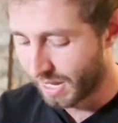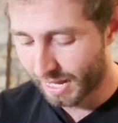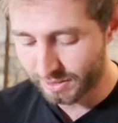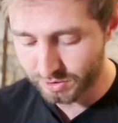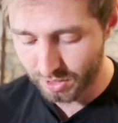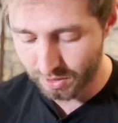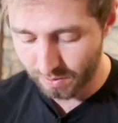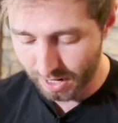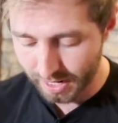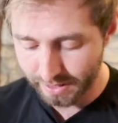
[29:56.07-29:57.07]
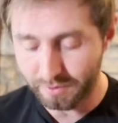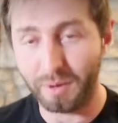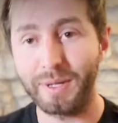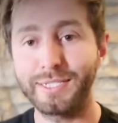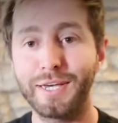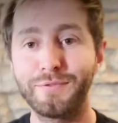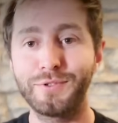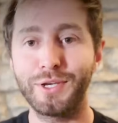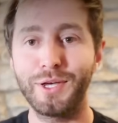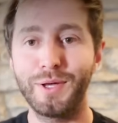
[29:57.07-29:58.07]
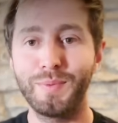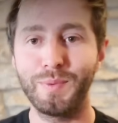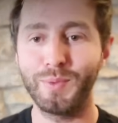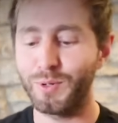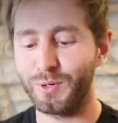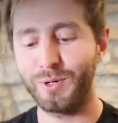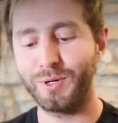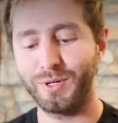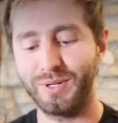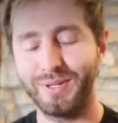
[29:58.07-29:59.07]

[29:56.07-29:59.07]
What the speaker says: and so I got myself some more